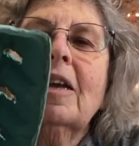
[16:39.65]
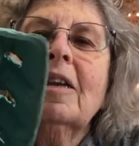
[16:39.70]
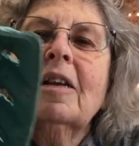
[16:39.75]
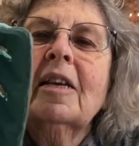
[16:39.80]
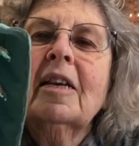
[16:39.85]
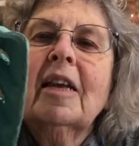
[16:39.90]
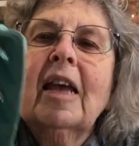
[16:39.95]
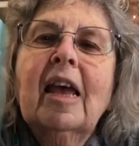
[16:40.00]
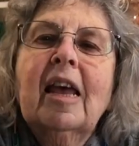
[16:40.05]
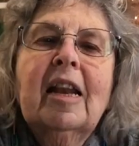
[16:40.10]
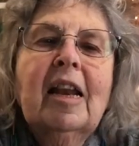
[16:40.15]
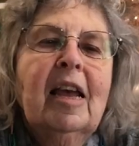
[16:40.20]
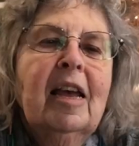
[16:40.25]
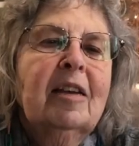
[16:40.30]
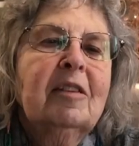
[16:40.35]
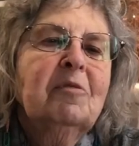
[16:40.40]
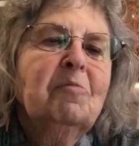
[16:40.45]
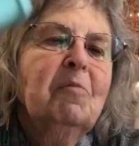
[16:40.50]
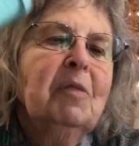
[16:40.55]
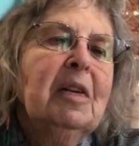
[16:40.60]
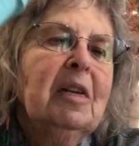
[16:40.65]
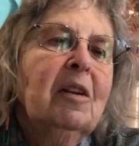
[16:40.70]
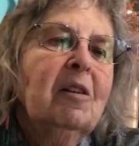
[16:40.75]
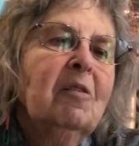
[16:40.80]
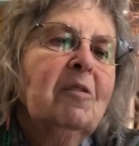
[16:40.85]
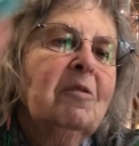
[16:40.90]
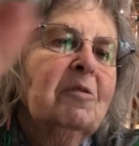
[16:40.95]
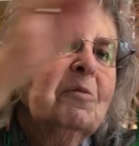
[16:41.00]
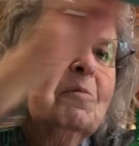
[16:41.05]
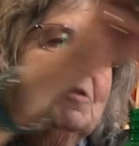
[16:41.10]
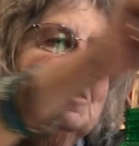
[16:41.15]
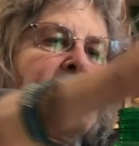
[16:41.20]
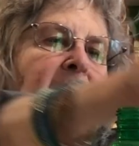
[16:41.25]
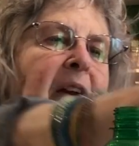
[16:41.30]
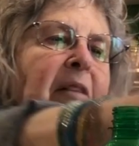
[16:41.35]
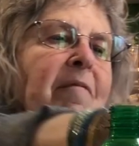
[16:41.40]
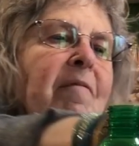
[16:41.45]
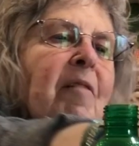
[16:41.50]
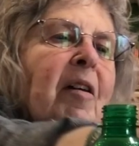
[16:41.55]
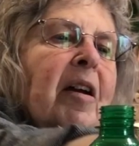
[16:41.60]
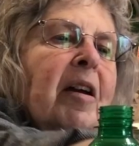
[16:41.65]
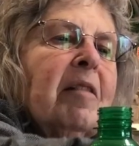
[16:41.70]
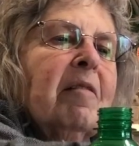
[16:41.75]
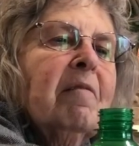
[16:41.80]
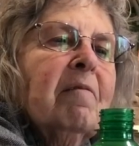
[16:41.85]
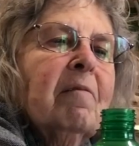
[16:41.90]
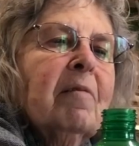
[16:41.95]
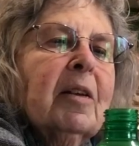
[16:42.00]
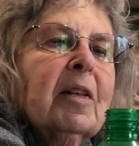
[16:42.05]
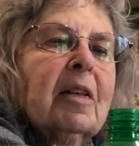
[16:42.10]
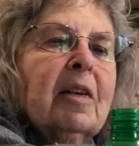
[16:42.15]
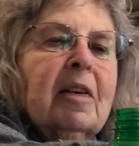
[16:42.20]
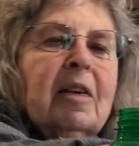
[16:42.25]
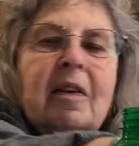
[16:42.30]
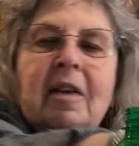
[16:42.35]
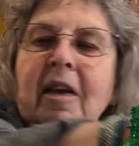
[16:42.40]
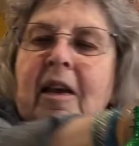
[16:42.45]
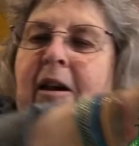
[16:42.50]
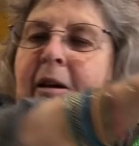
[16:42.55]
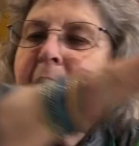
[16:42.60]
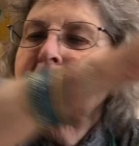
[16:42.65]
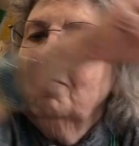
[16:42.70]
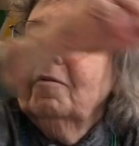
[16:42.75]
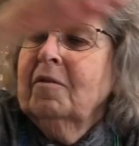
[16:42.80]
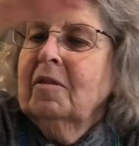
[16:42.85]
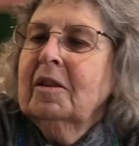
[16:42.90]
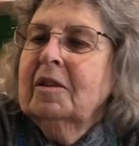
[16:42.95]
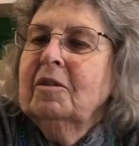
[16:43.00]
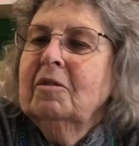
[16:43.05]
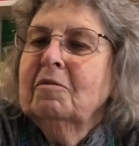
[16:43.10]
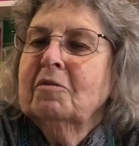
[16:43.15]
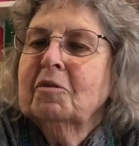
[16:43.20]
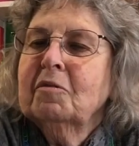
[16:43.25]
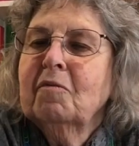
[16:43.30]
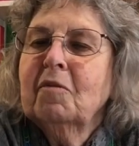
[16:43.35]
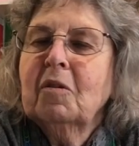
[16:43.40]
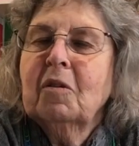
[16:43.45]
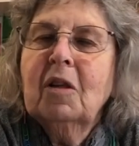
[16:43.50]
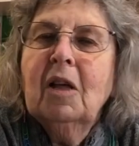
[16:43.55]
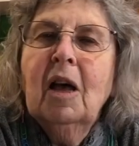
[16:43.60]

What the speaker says: and again has windows, which I find really helpful and useful.